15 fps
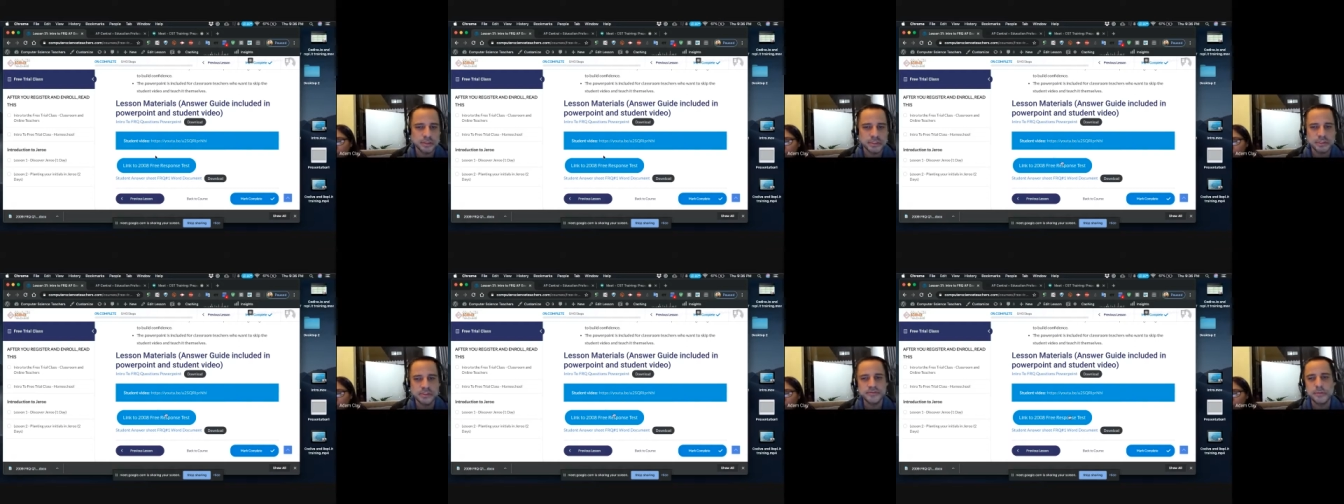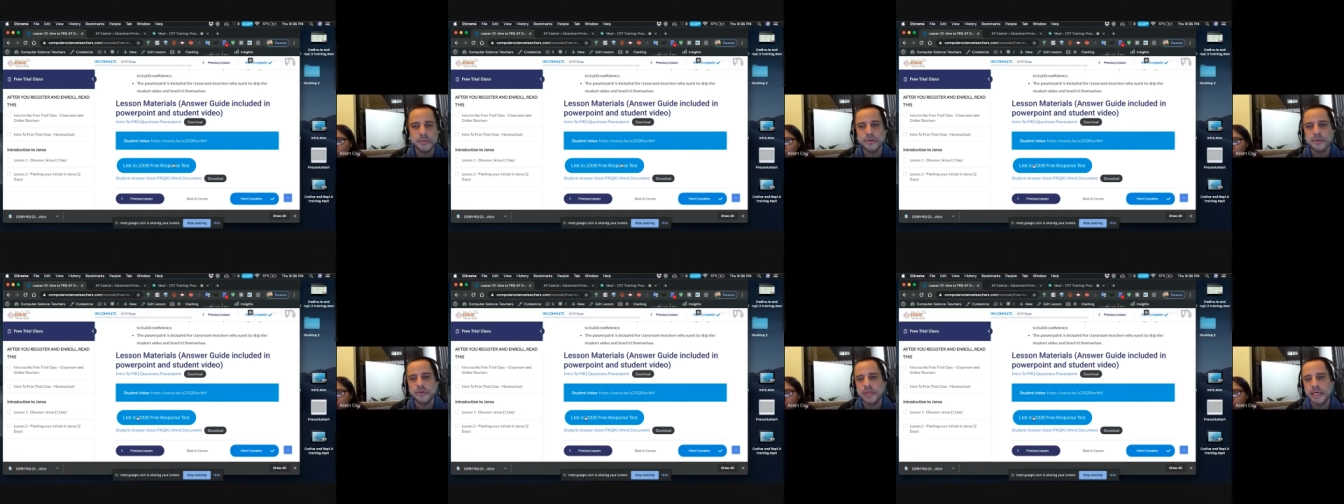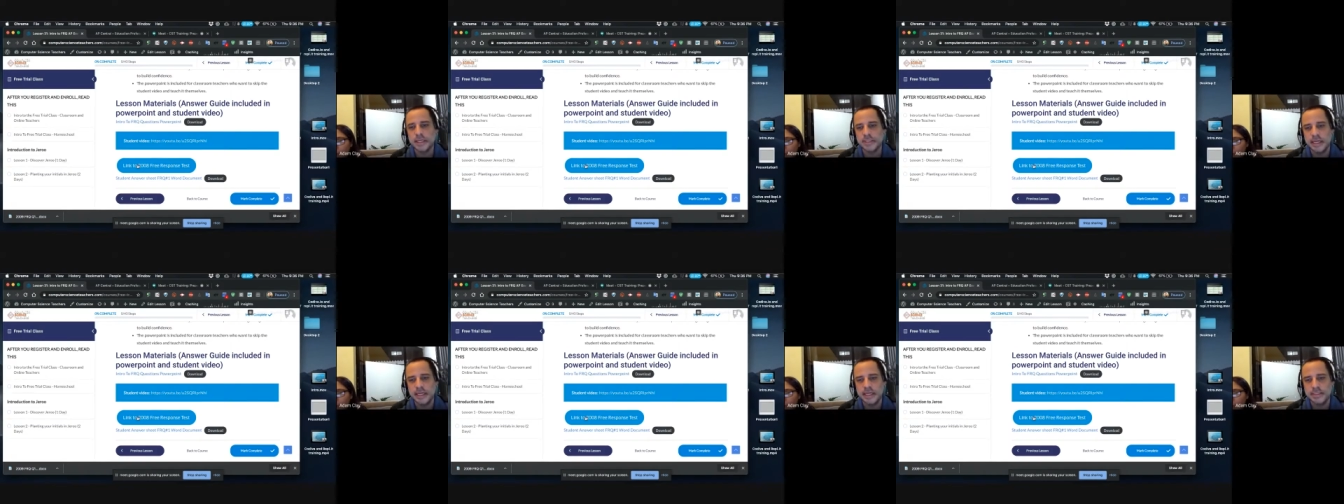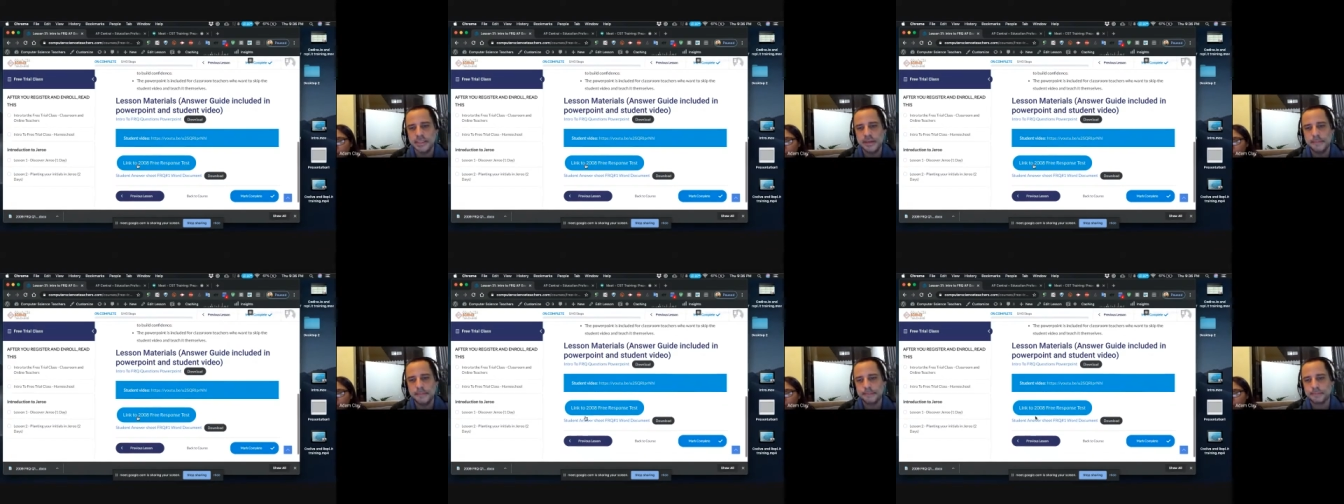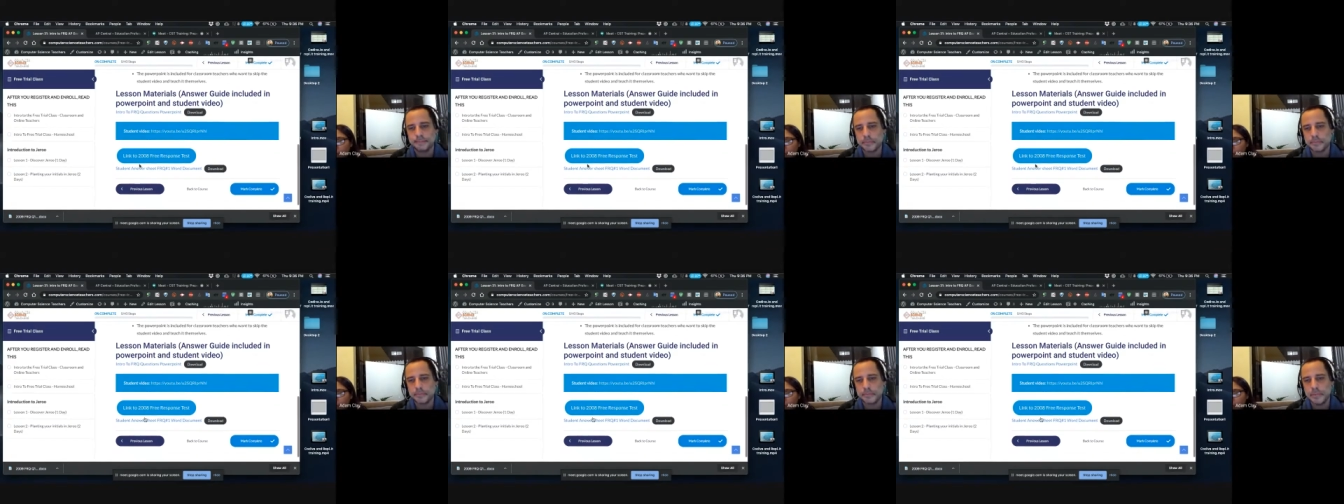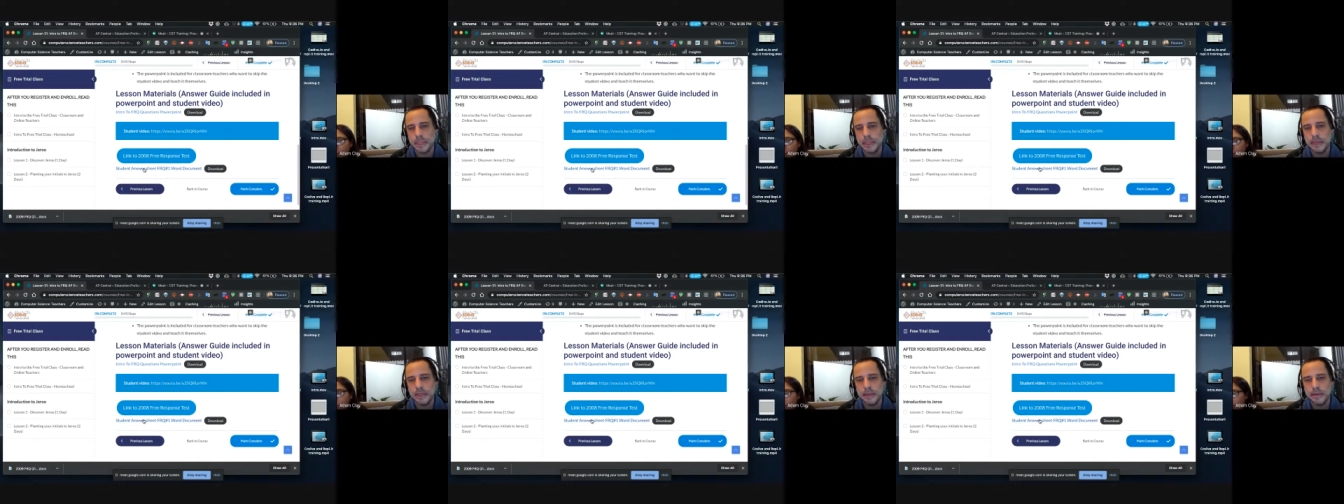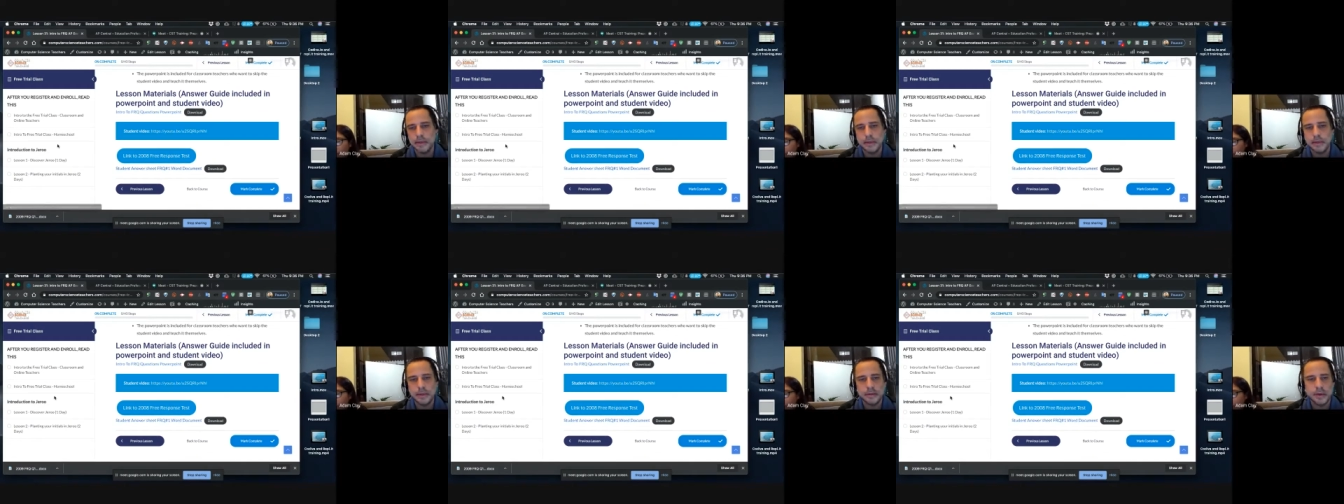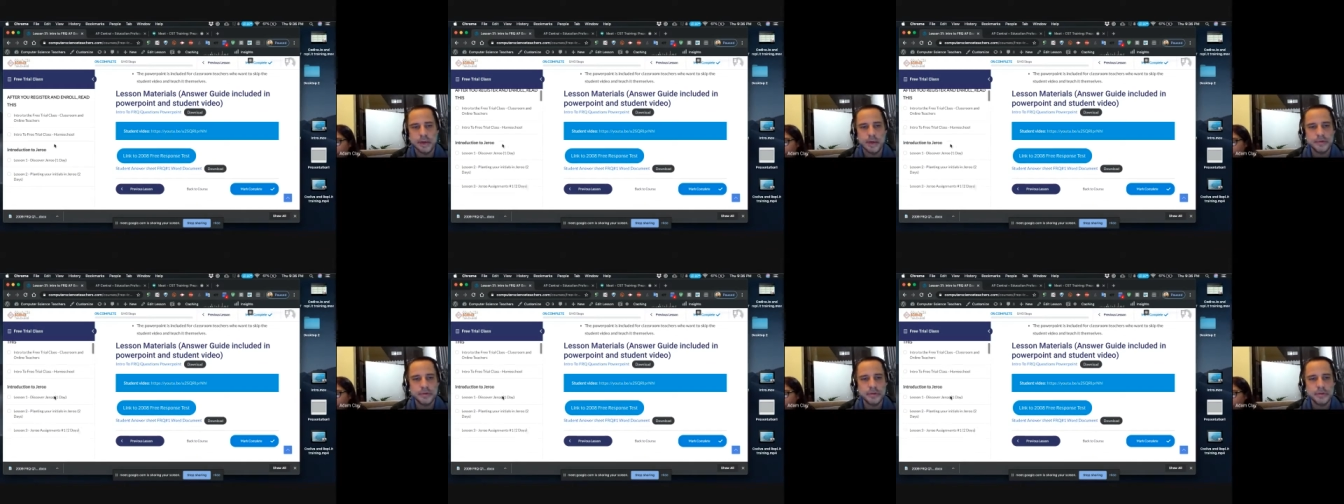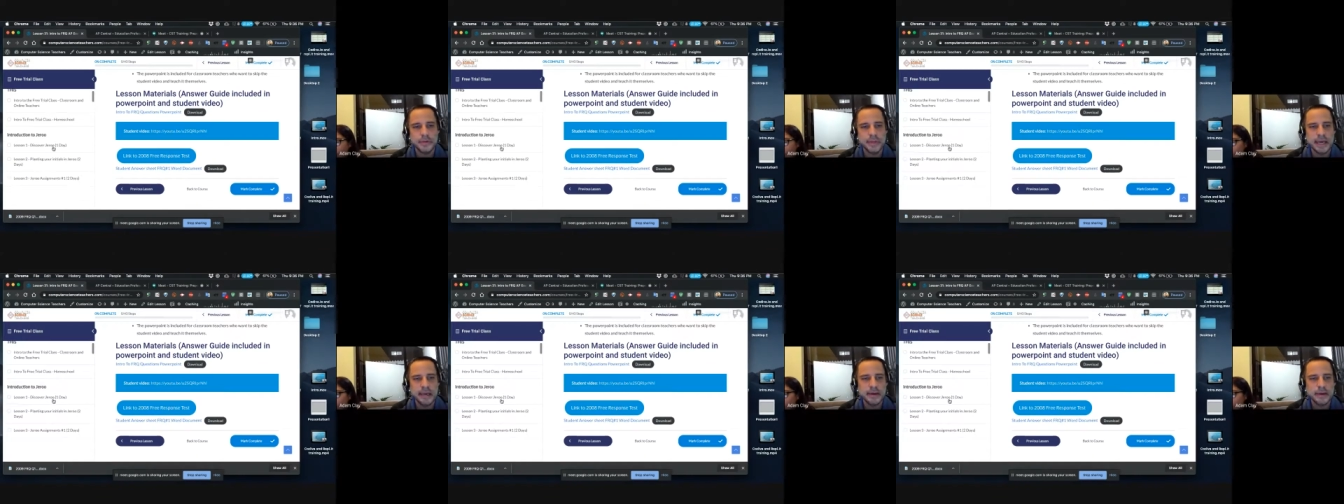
This is from the 2008 exam, and so I have them do that.